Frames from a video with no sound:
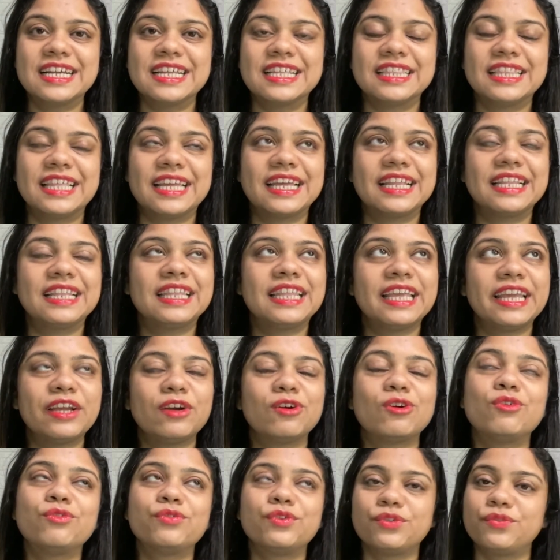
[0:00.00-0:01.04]
then think
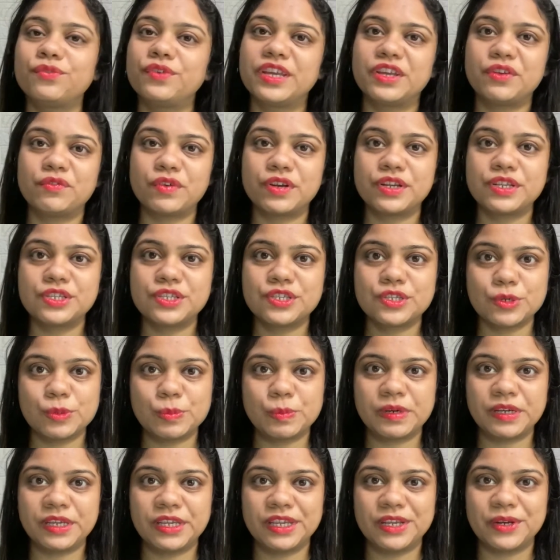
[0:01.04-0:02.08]
of your favorite
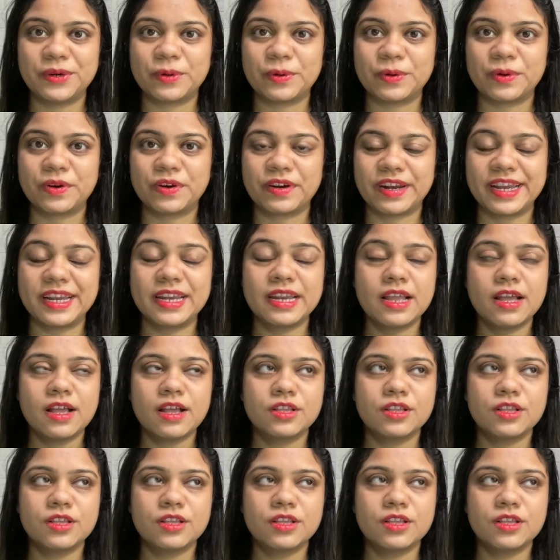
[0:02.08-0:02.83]
superhero, right?